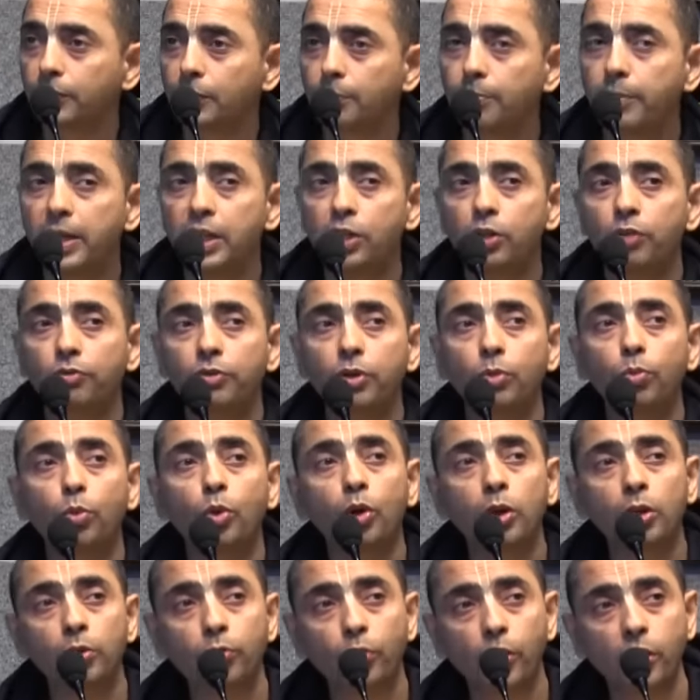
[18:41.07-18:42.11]
Many of the
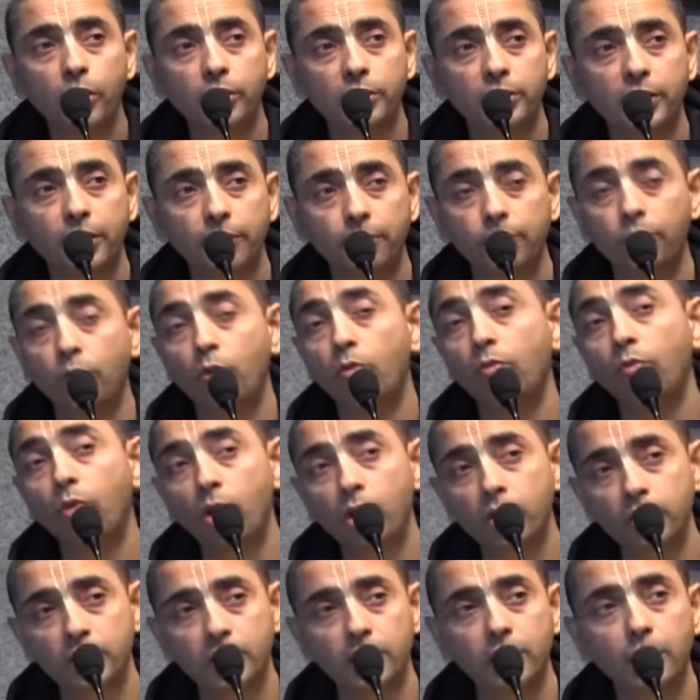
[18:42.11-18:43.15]
world wars, have,
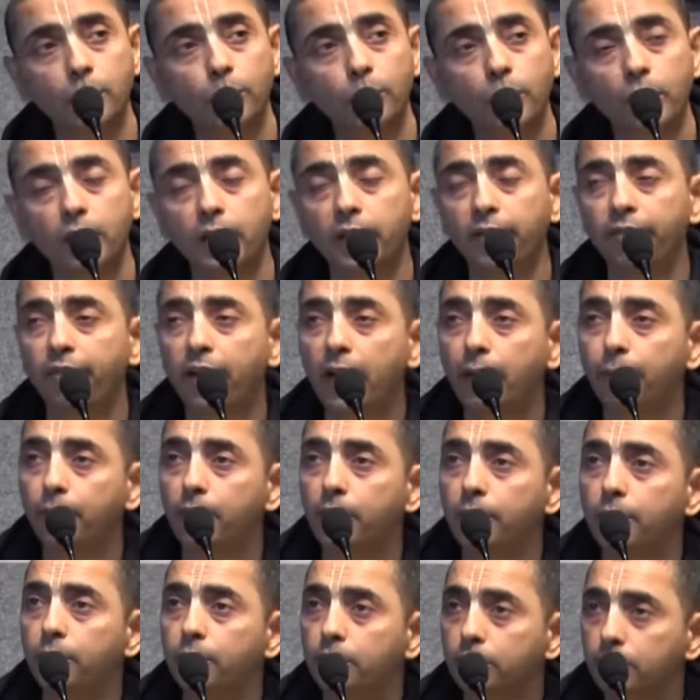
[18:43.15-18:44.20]
wars in the world have
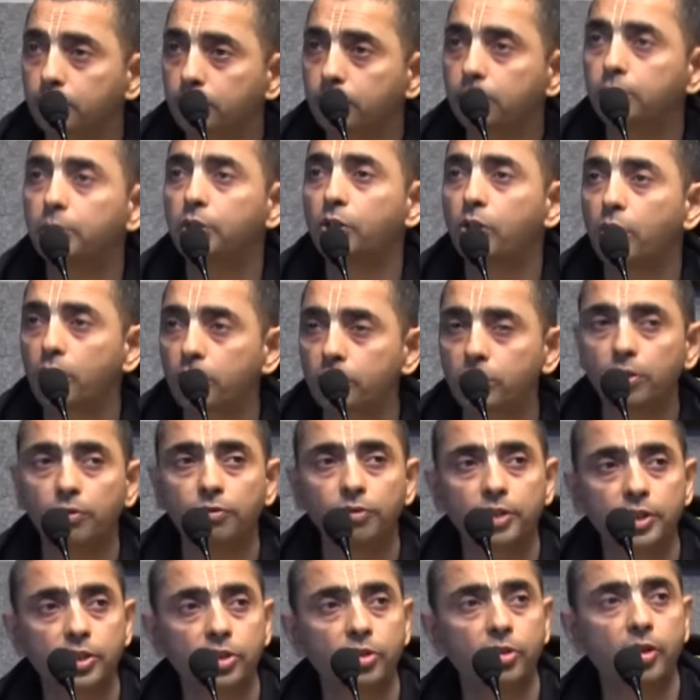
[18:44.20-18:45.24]
happened because
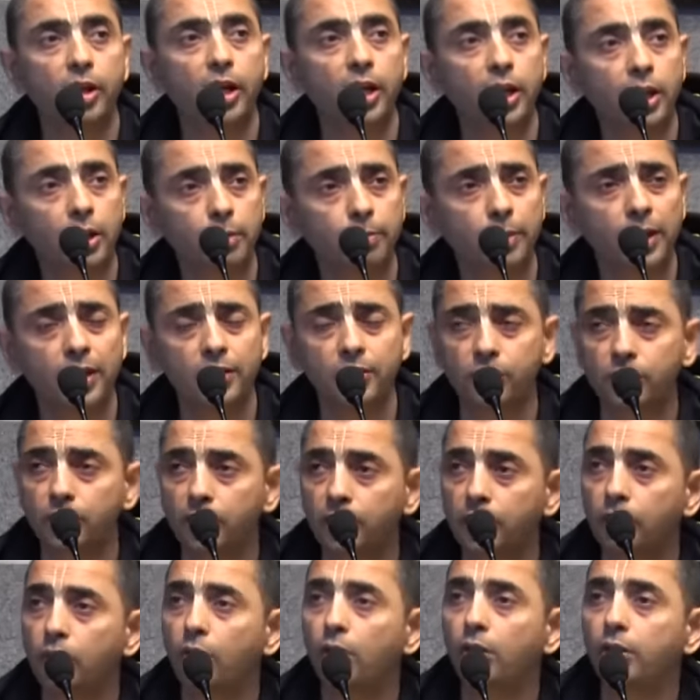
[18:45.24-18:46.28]
of Israel,
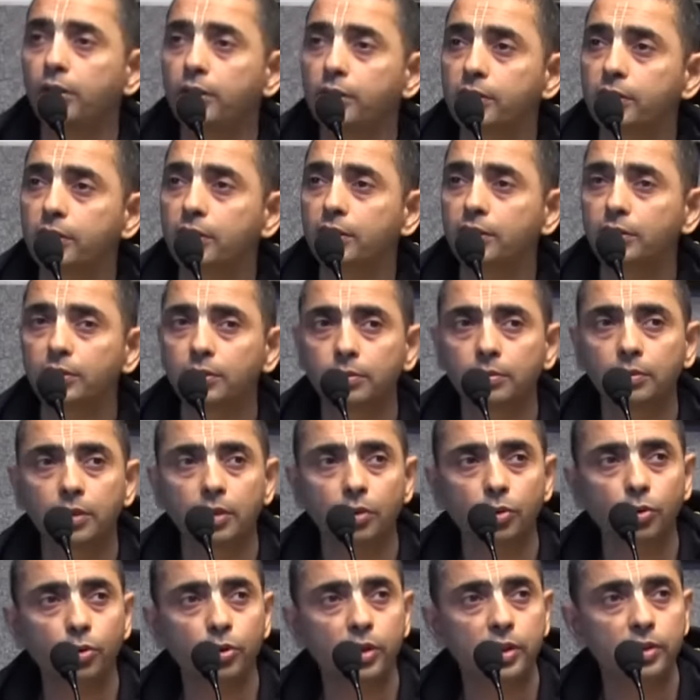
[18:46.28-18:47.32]
Palestine, all these things.
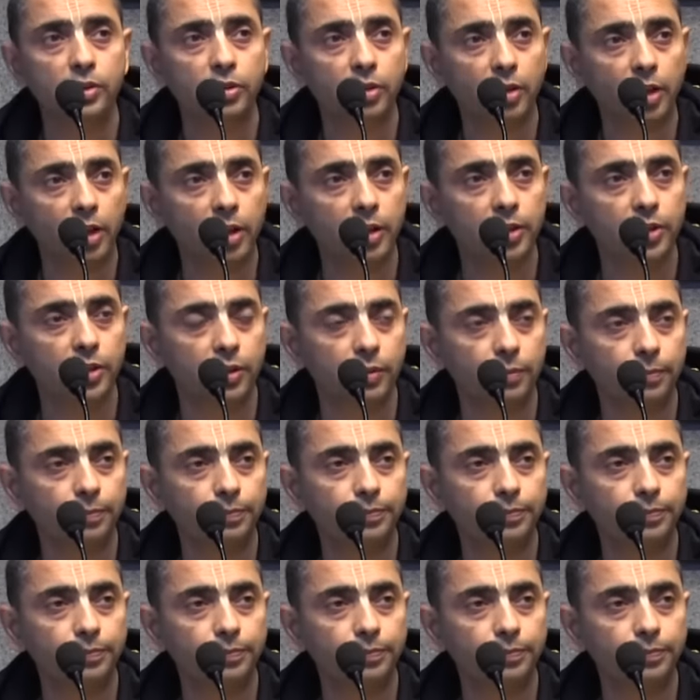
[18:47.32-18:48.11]
The root is religion.